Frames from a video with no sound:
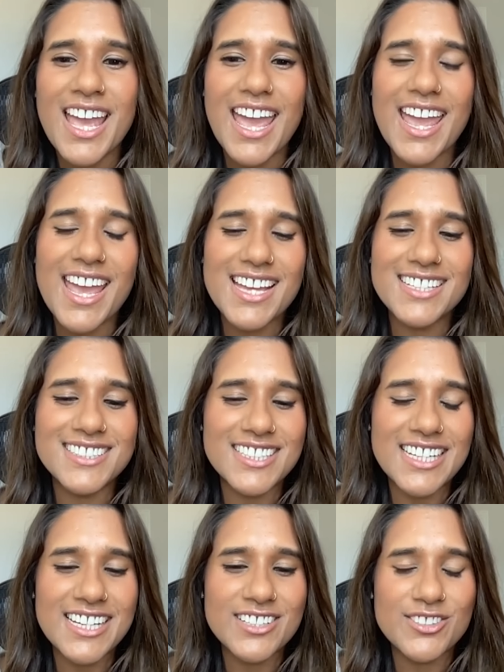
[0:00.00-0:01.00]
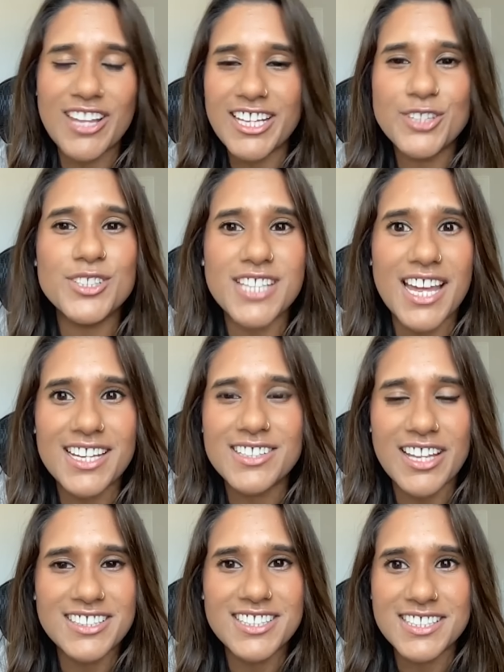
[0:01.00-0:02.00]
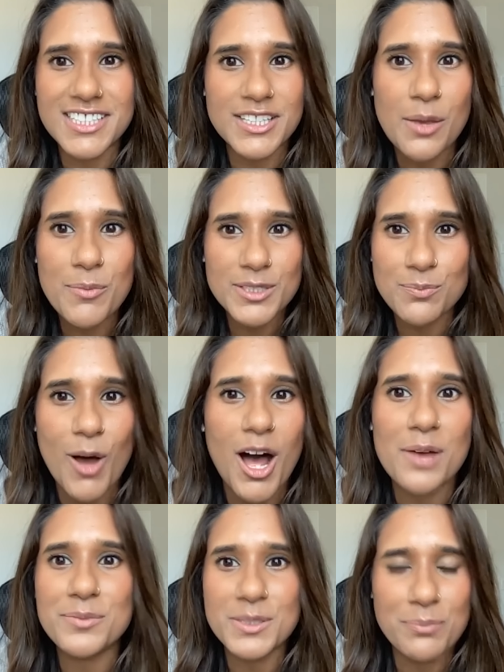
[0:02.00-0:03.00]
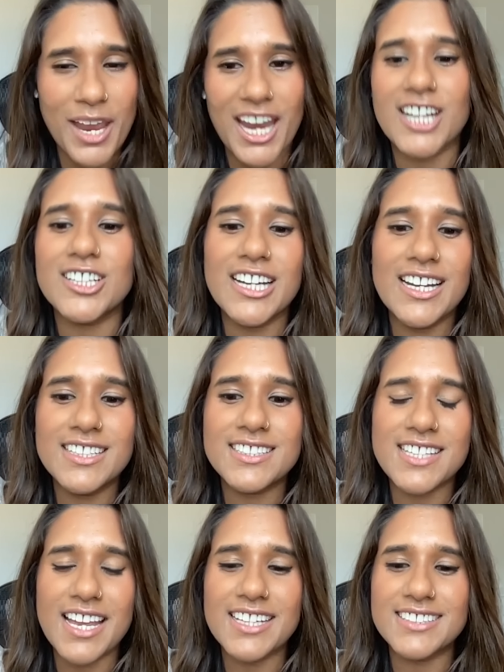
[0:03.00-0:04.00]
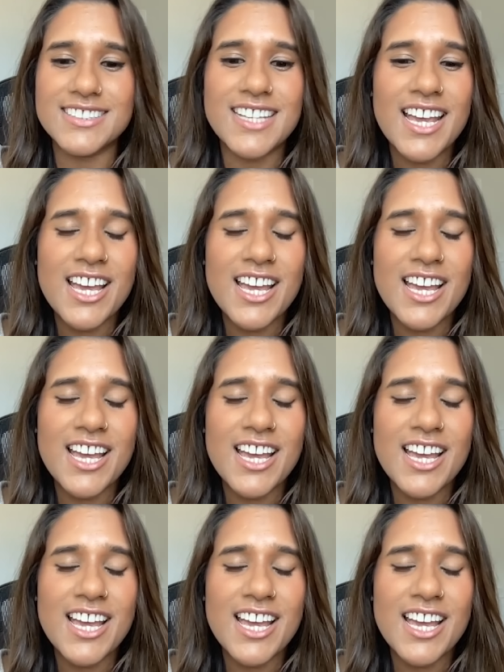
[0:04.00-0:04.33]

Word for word: And it, like you said, like to see them as moms and parents, and,